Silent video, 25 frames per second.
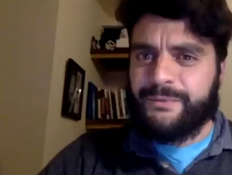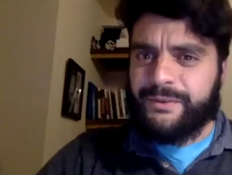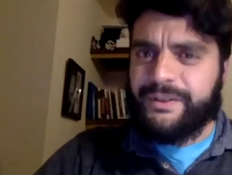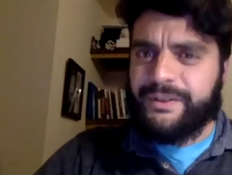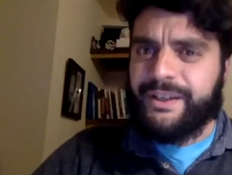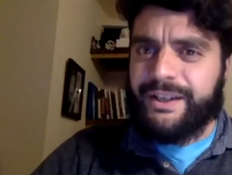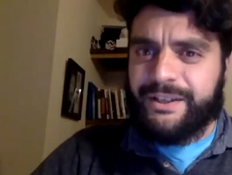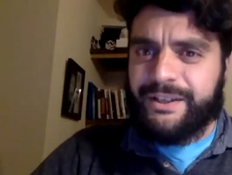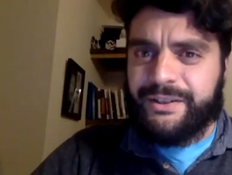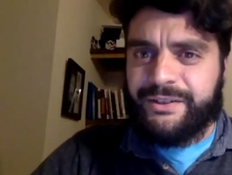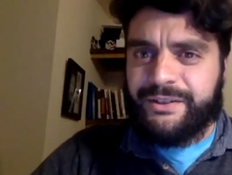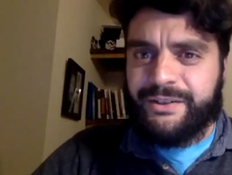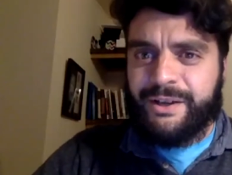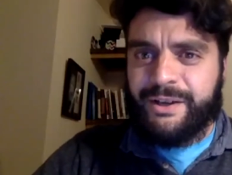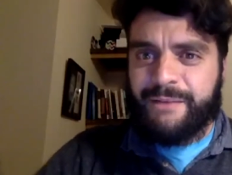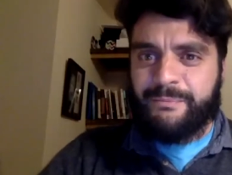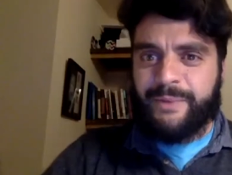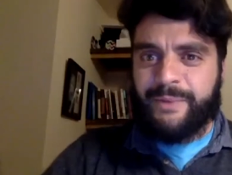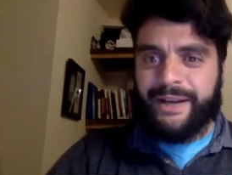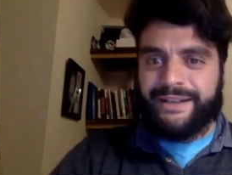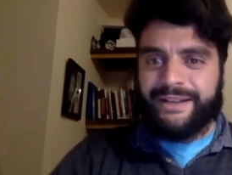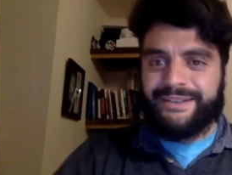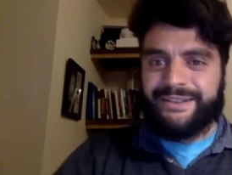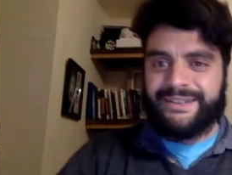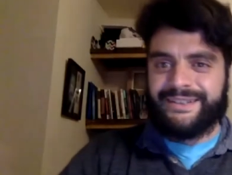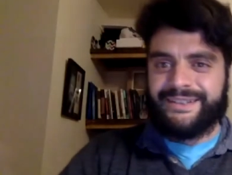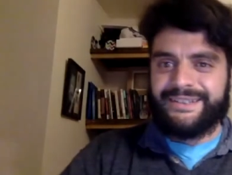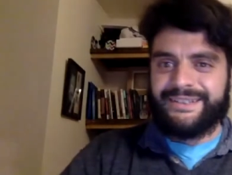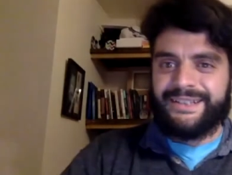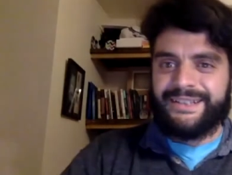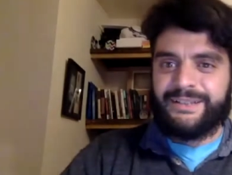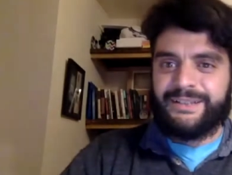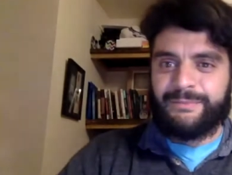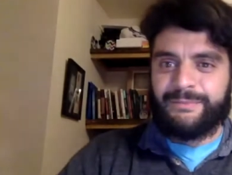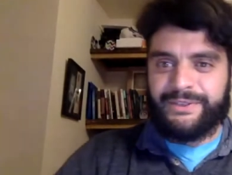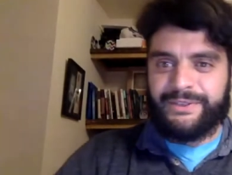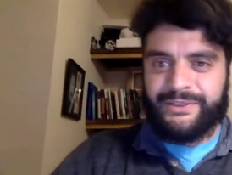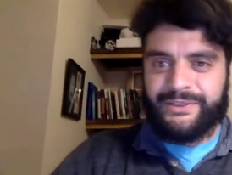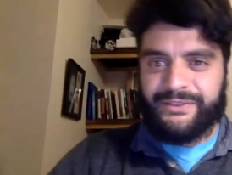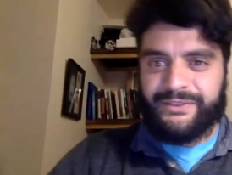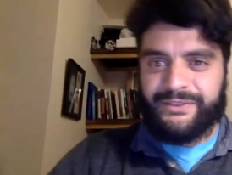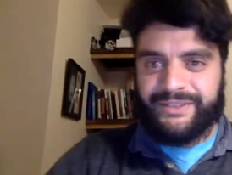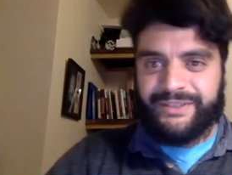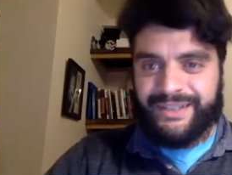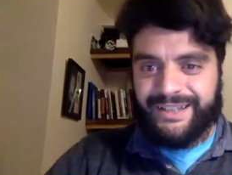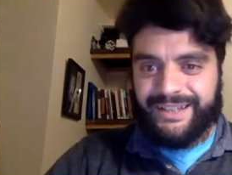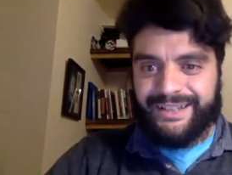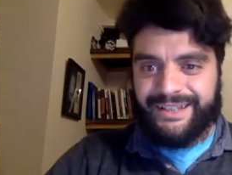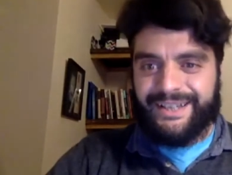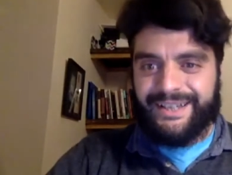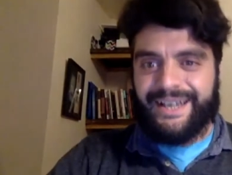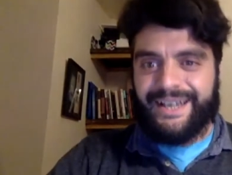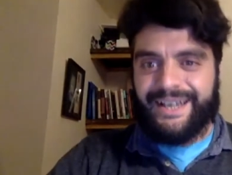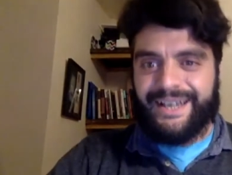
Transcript: Uh, could you unpack that a little bit? Because uh, yeah.